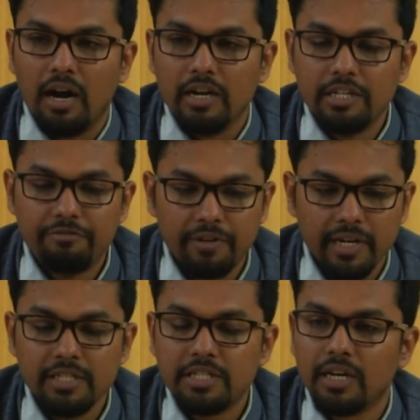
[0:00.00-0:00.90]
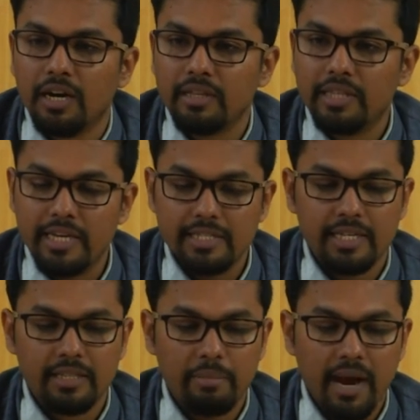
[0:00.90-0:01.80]
different things
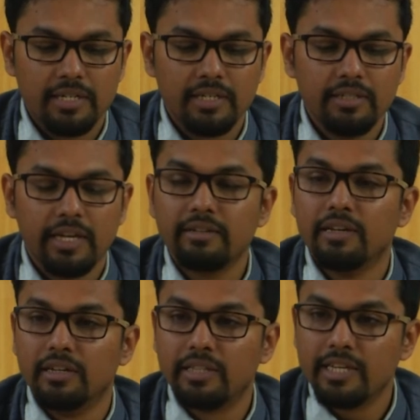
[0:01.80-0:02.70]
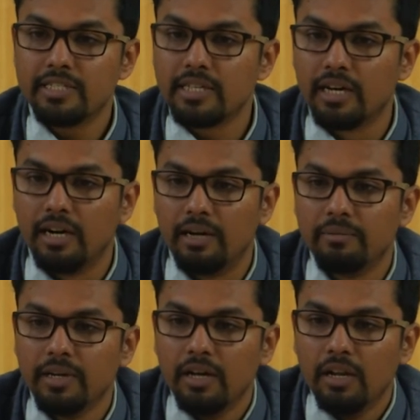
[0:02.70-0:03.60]
in the pattern, then things
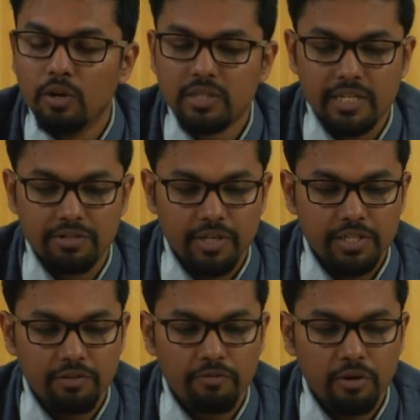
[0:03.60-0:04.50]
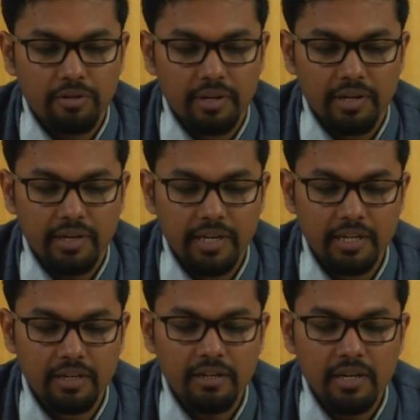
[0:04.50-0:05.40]
looks interesting for uh,
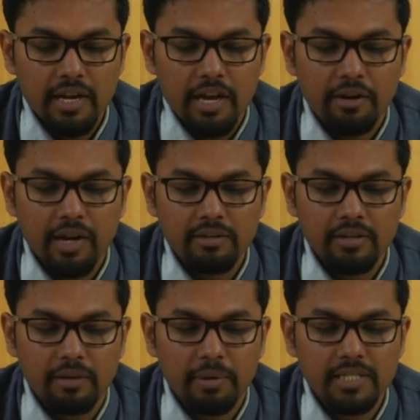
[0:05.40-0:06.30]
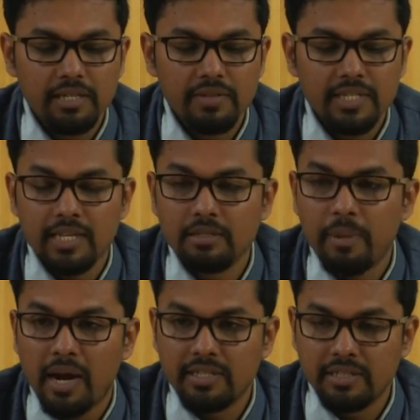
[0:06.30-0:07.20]
here you can uh, perceive this as a
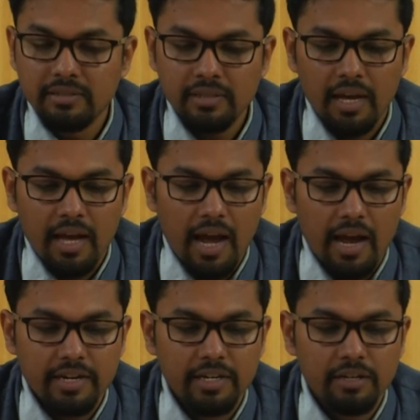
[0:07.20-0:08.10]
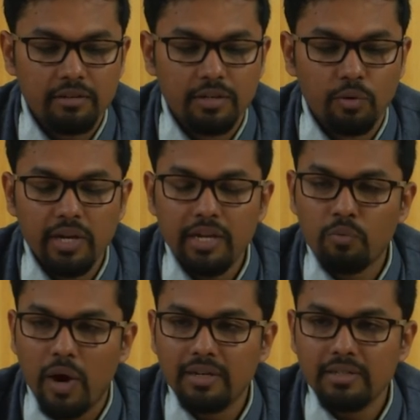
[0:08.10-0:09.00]
pattern and here only
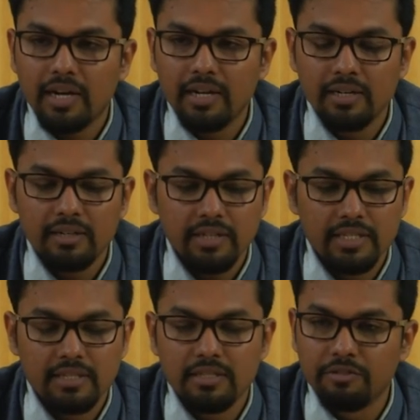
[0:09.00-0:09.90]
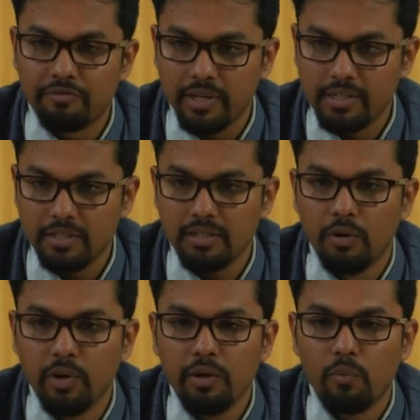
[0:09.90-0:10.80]
one color is different
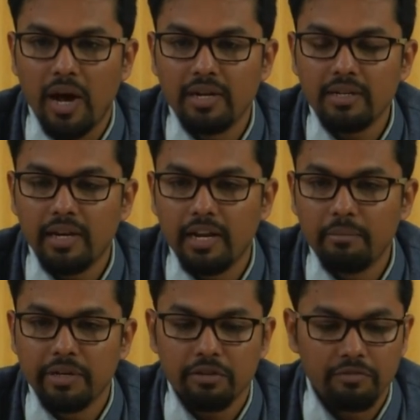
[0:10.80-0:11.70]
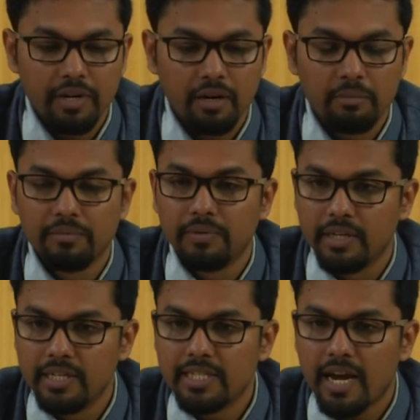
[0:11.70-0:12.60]
only one element of uh, uh,
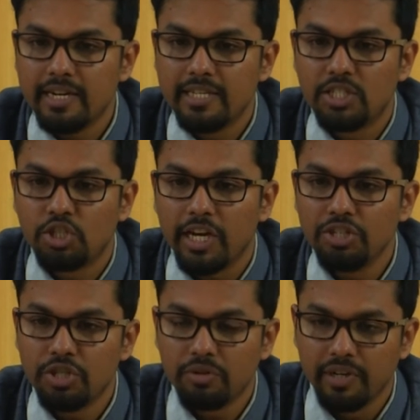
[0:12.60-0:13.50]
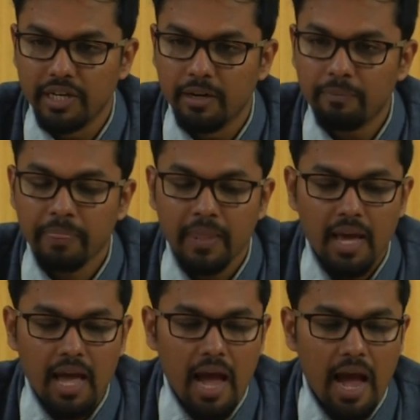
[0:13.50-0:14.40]
design is changed over here
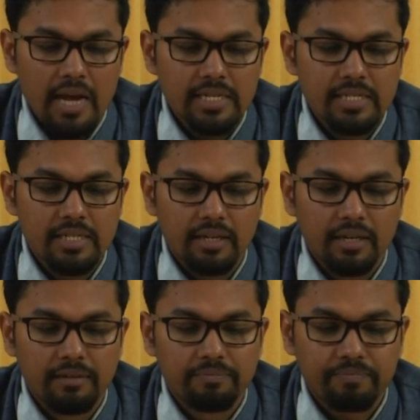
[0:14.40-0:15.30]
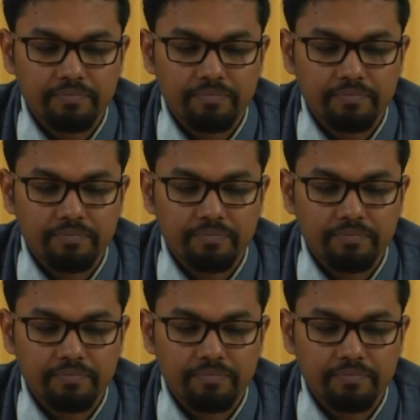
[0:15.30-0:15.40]
and um,